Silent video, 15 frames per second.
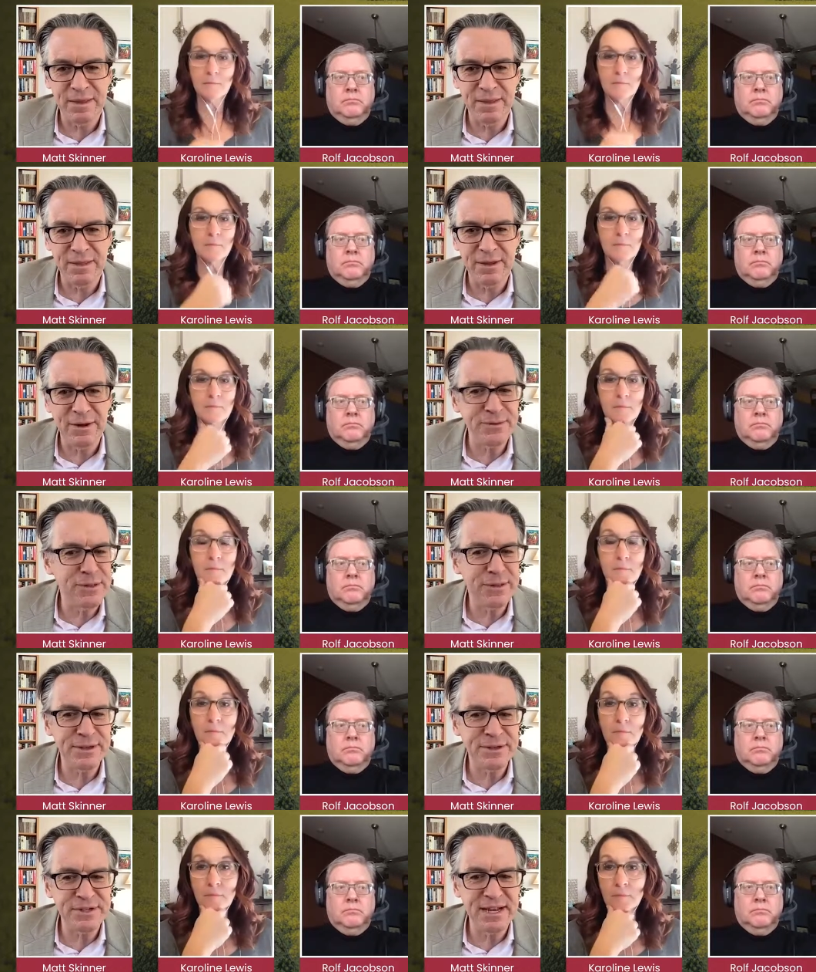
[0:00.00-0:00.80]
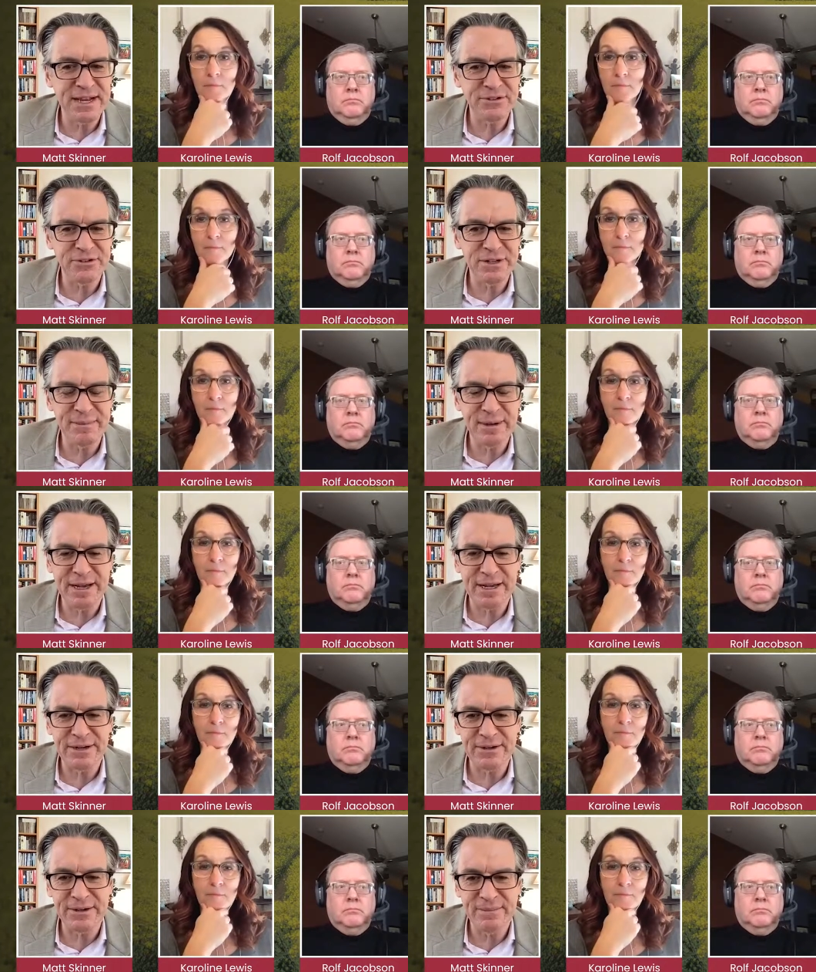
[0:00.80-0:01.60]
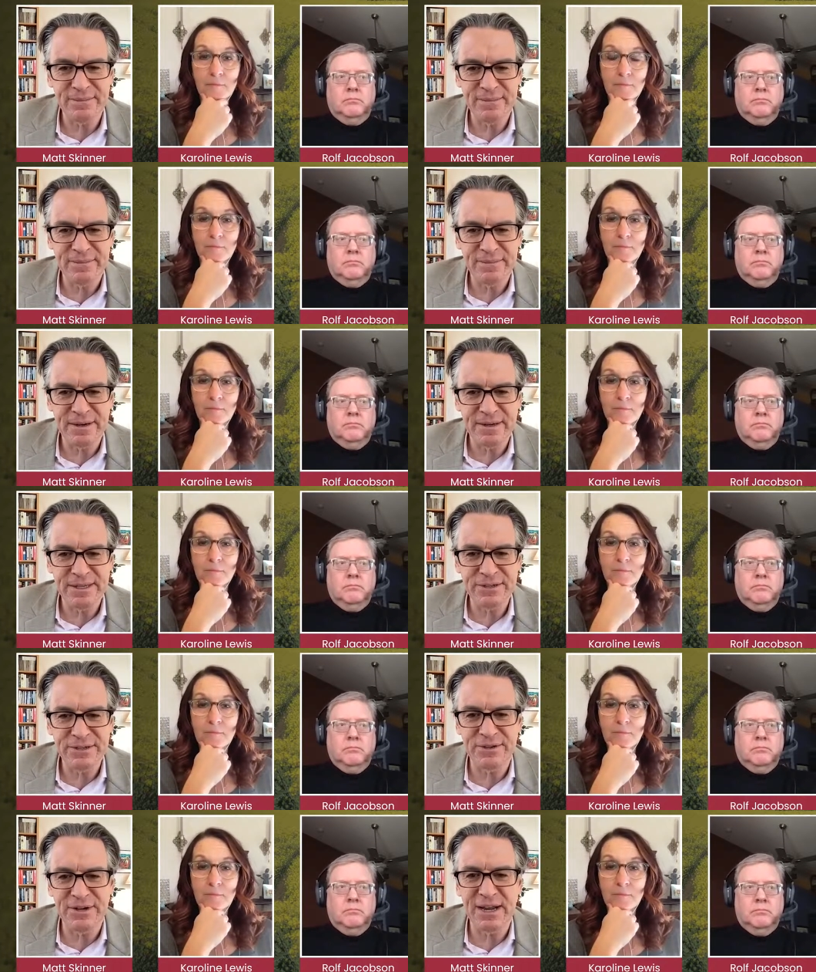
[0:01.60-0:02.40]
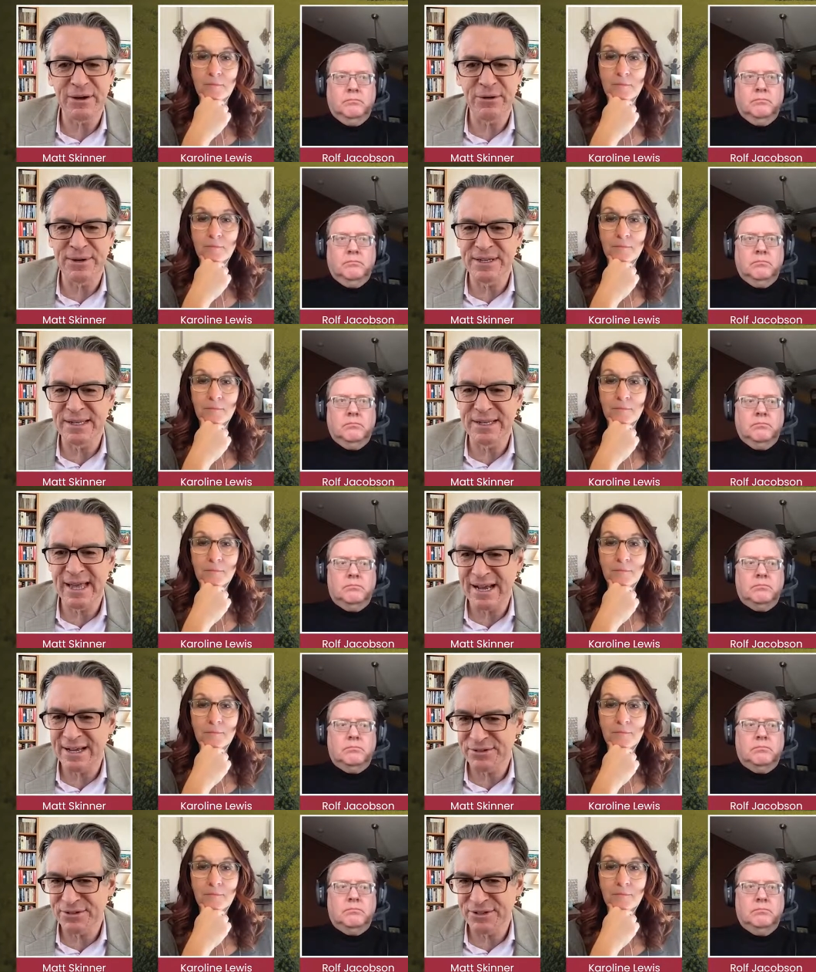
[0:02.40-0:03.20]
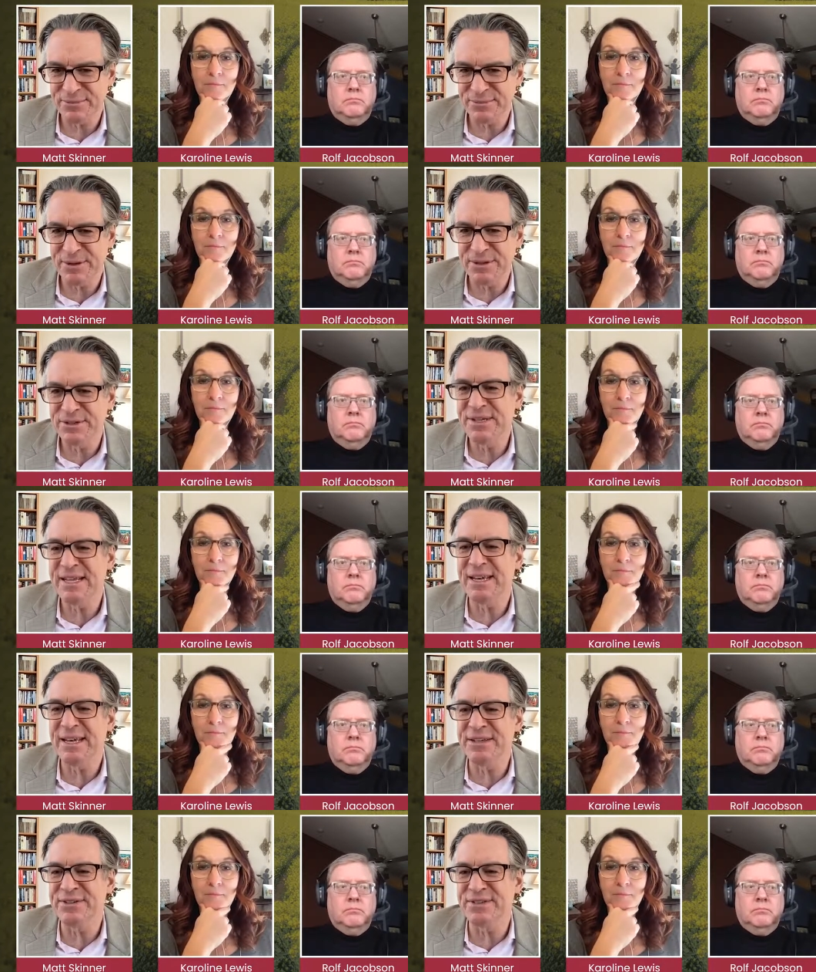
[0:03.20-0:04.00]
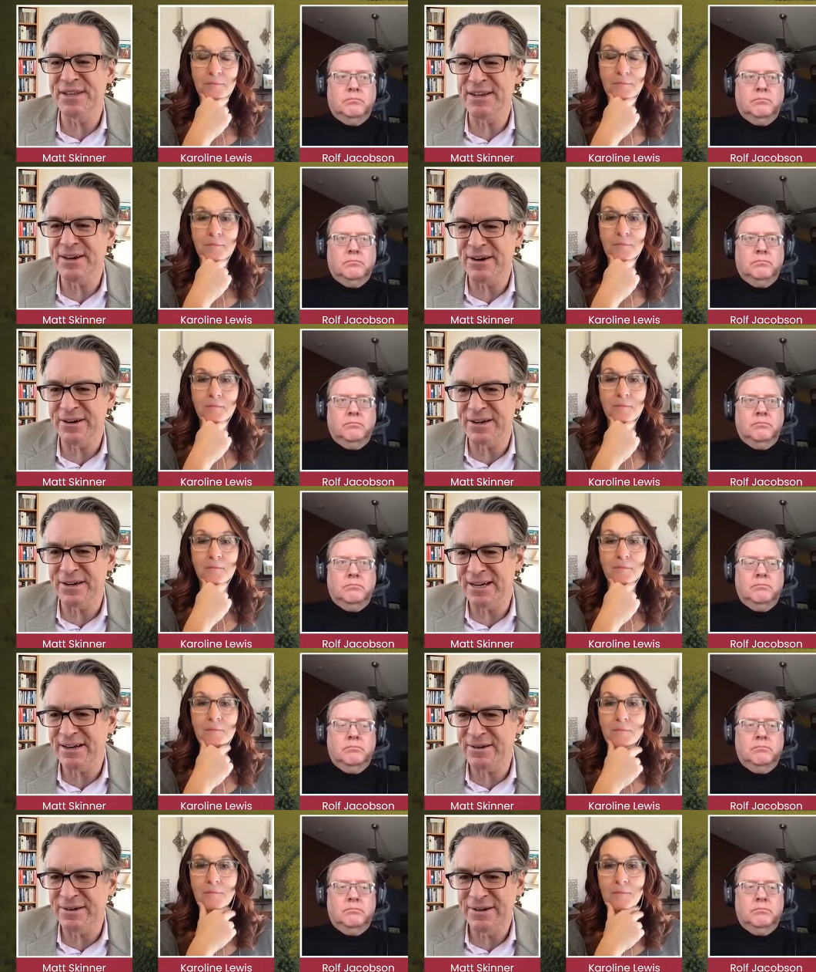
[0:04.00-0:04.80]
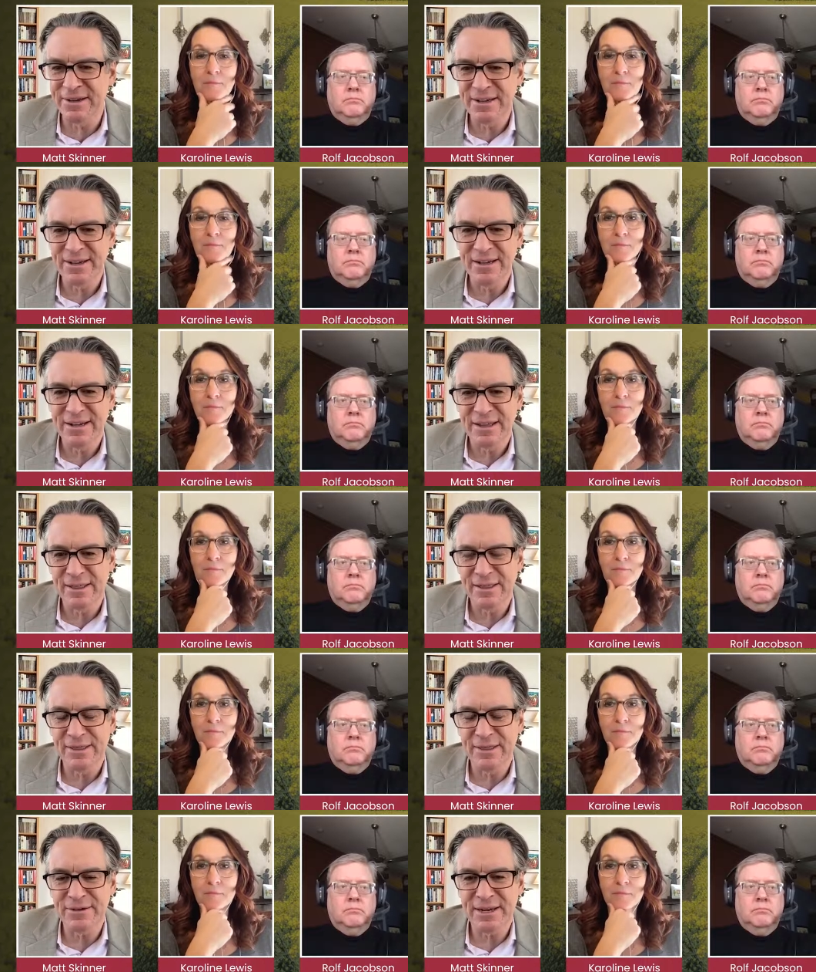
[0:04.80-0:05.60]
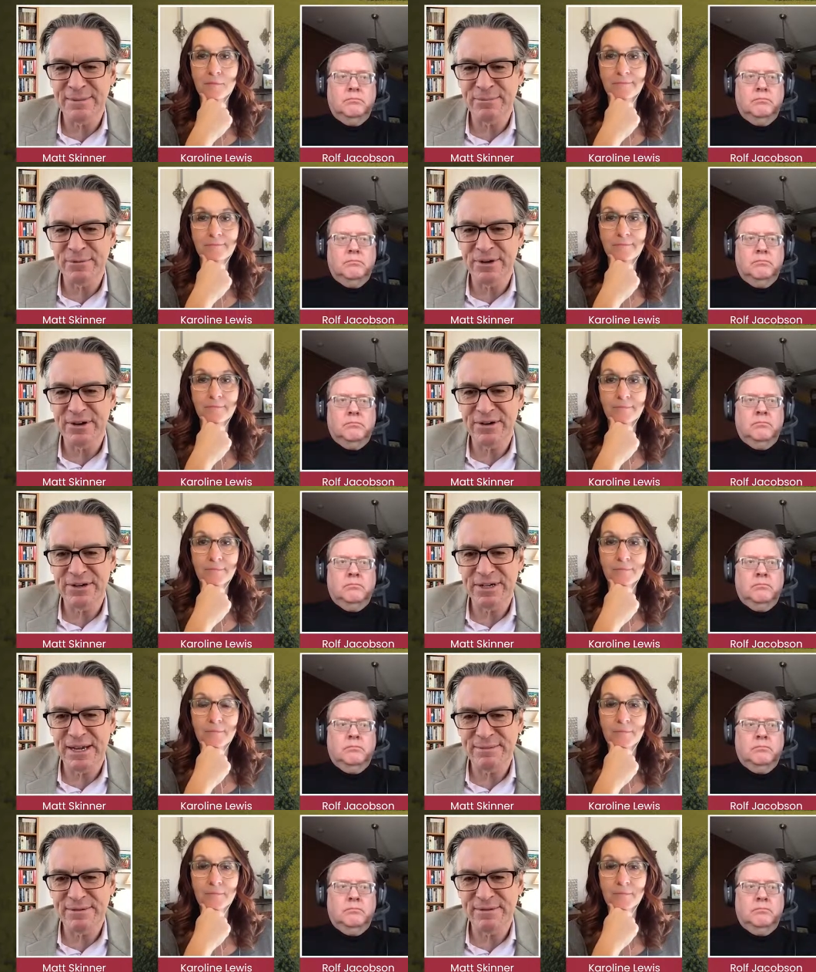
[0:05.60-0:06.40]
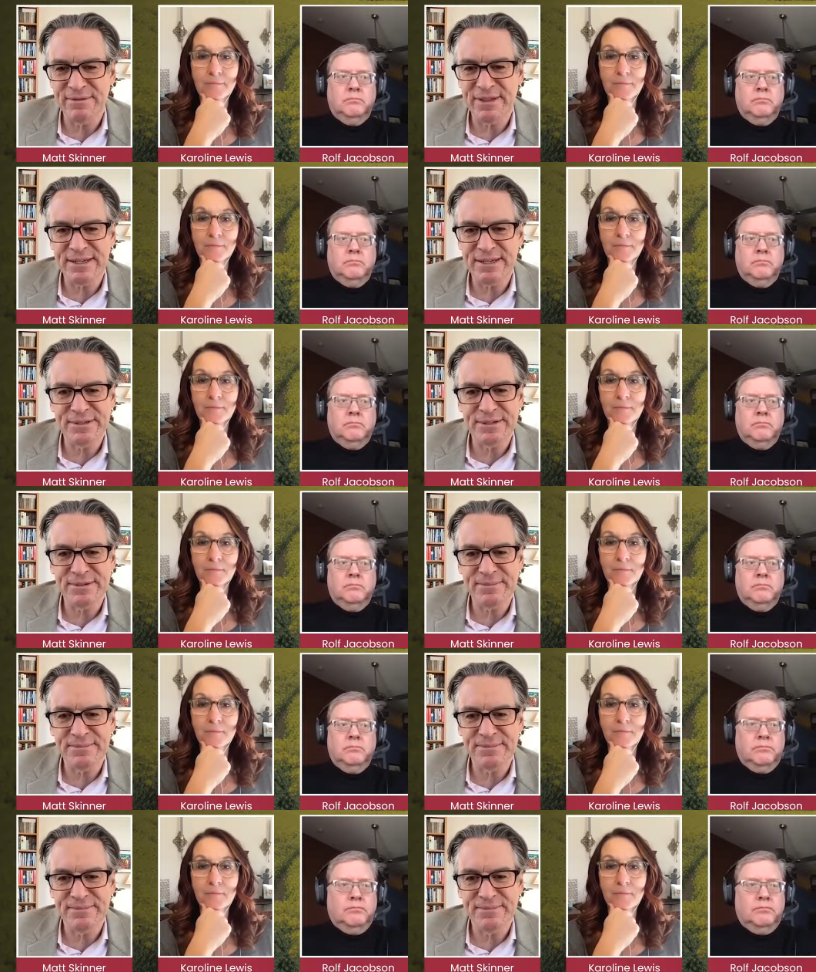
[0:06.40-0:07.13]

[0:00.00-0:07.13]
Speaker 1: they aren't the things that actually matter. At least they're not going to last. As much as needed as they are now, they're temporary types of things.